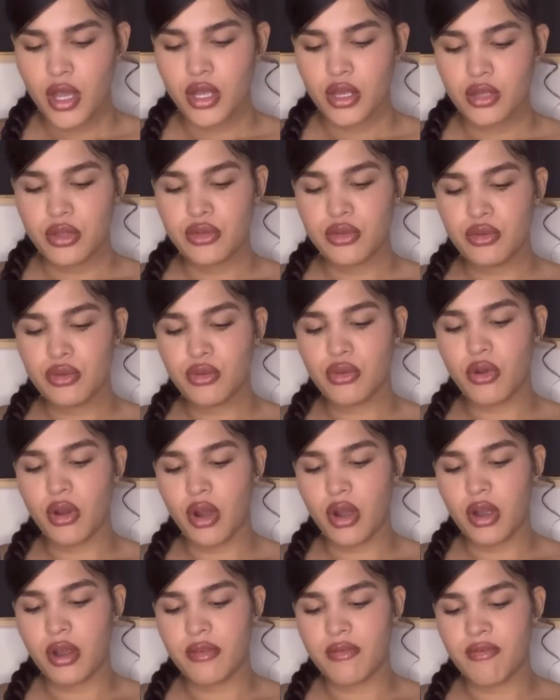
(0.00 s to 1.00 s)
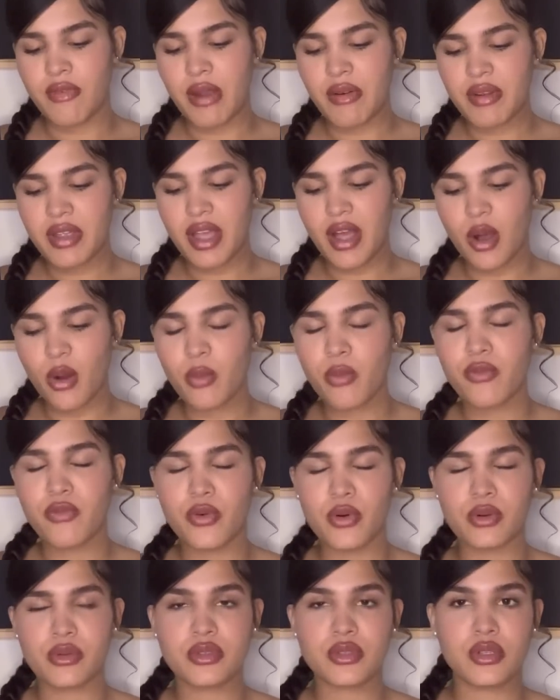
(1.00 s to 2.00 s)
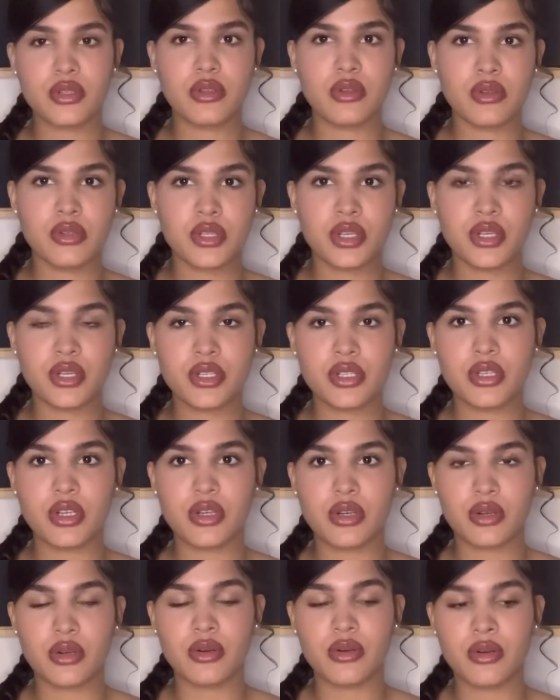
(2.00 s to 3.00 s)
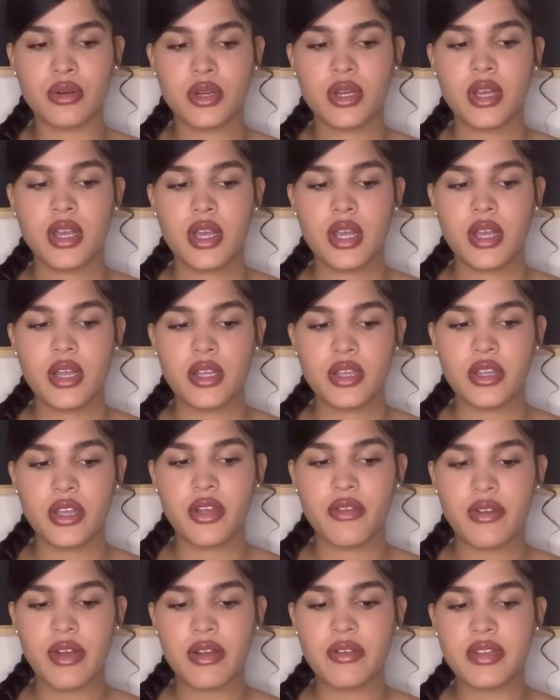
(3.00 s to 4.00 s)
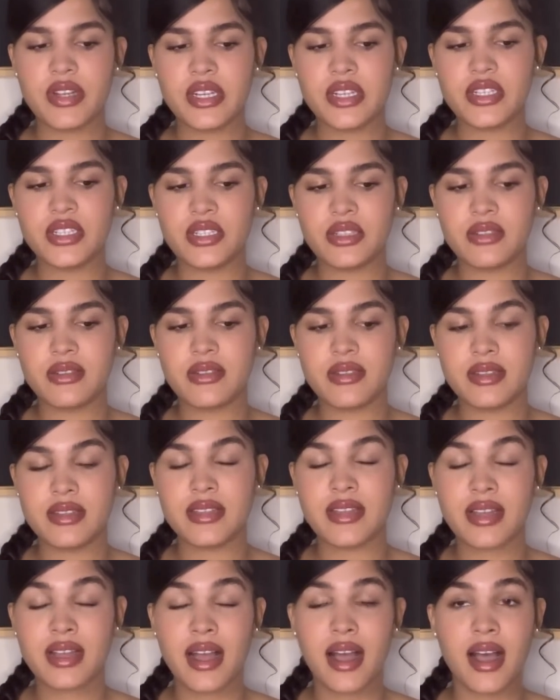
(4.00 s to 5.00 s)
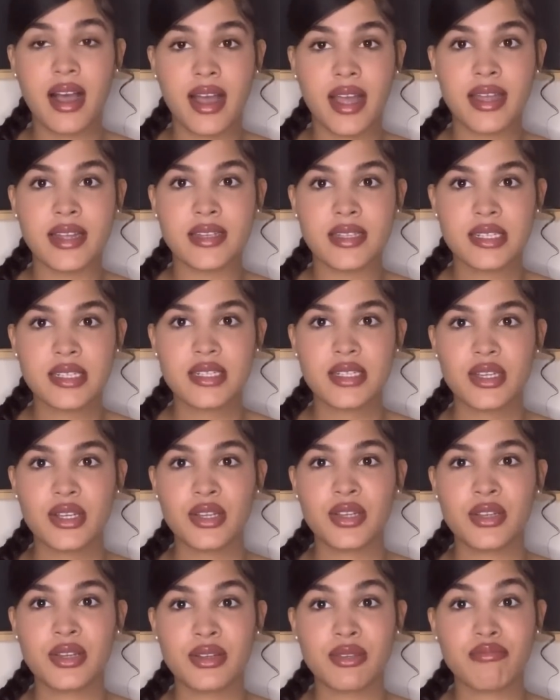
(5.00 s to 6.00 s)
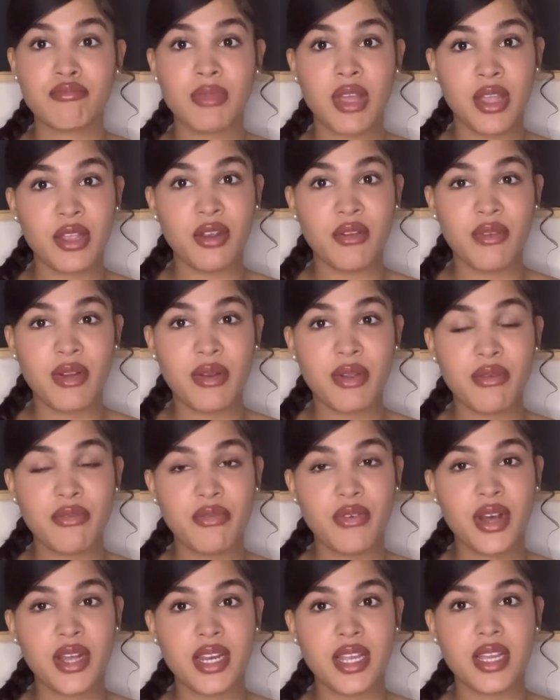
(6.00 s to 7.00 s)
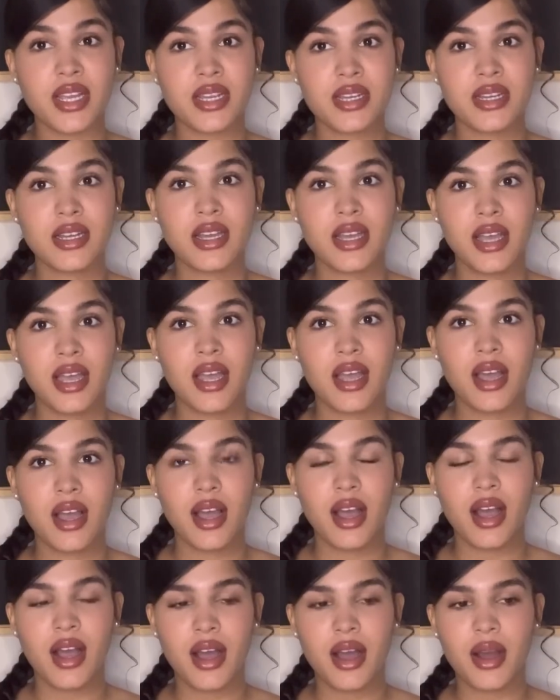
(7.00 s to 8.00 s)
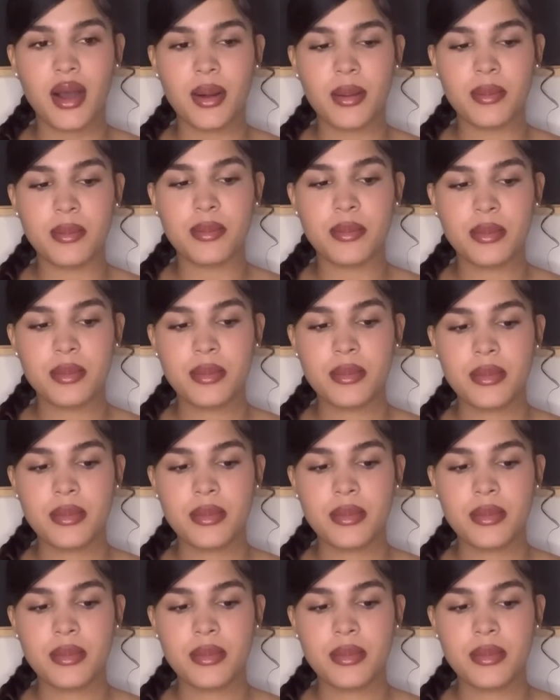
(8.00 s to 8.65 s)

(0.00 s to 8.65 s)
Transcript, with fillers: you are very helpful to those in your circle. You're very kind and you're very funny. Um,